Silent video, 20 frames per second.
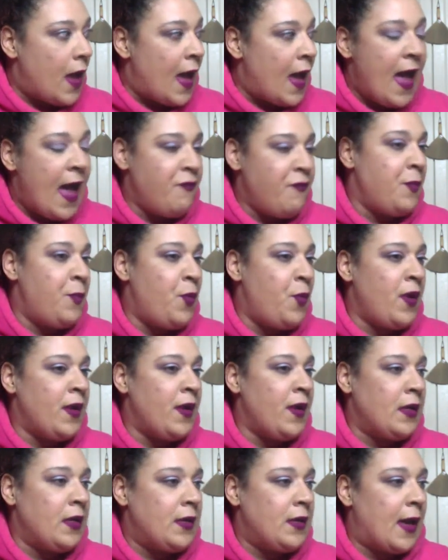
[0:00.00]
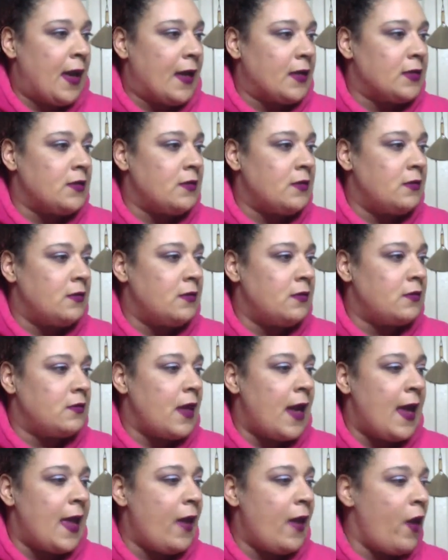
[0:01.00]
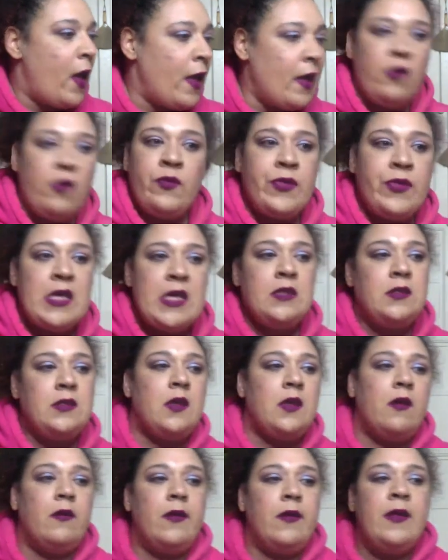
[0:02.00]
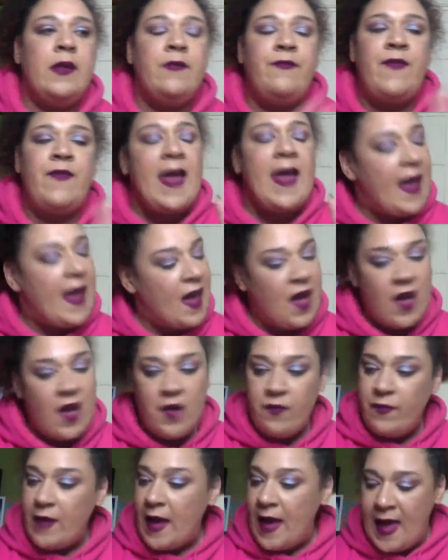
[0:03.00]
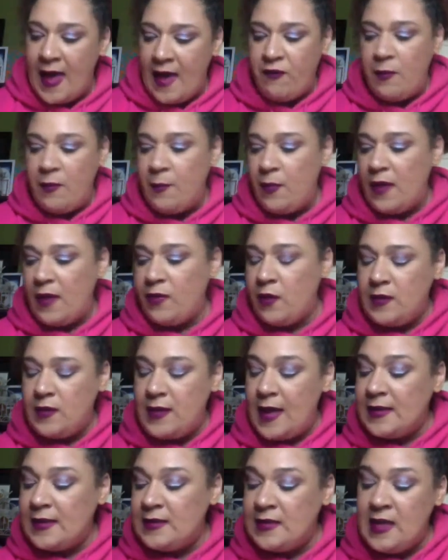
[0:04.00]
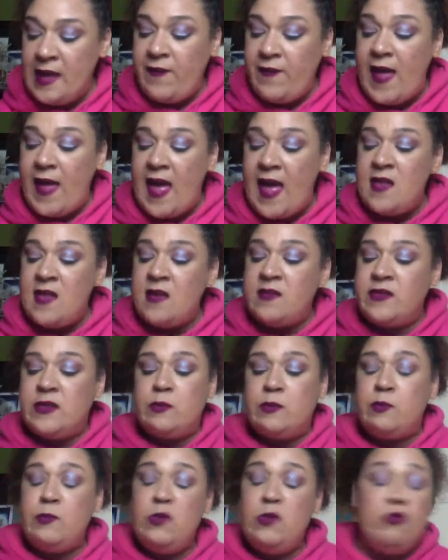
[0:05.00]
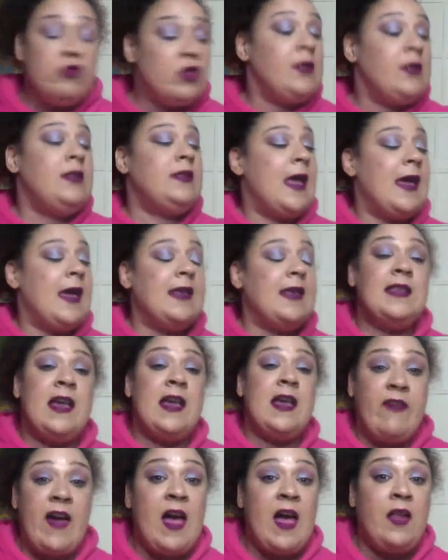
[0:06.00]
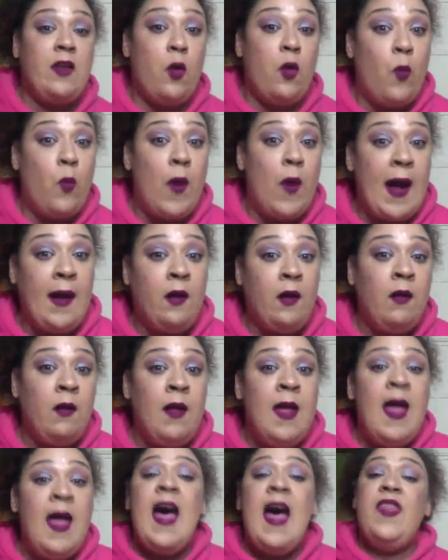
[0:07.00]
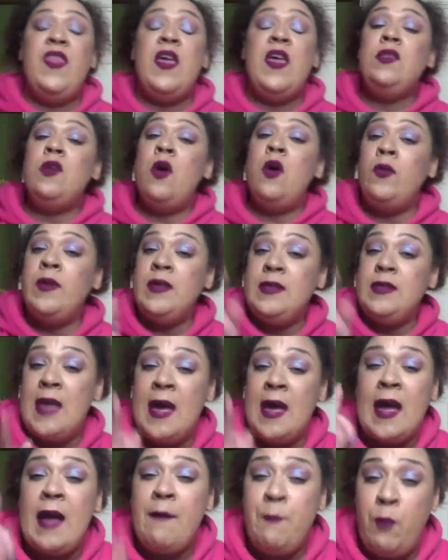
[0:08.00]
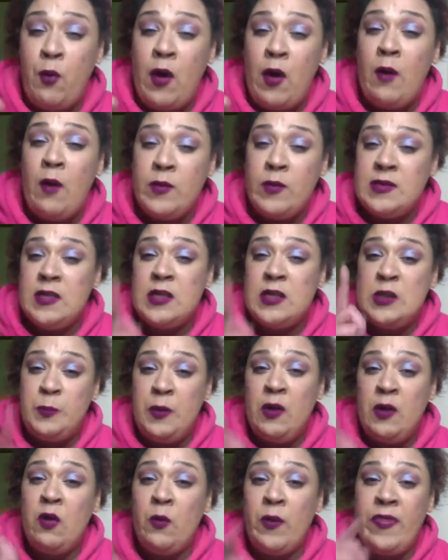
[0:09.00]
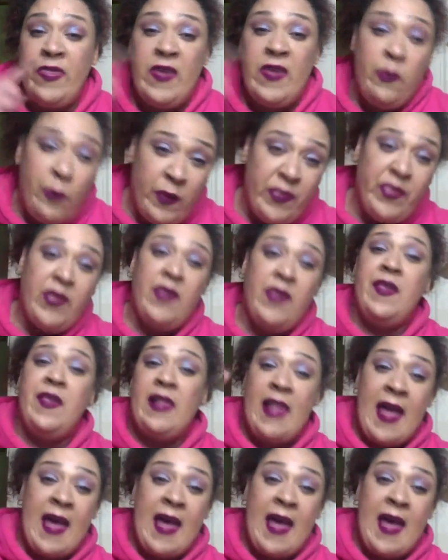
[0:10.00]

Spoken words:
I haven't bought any decks. I don't think so. And if I haven't, the decks I've had is usually decks I've had a while. I think the only deck I bought was the Spirit within the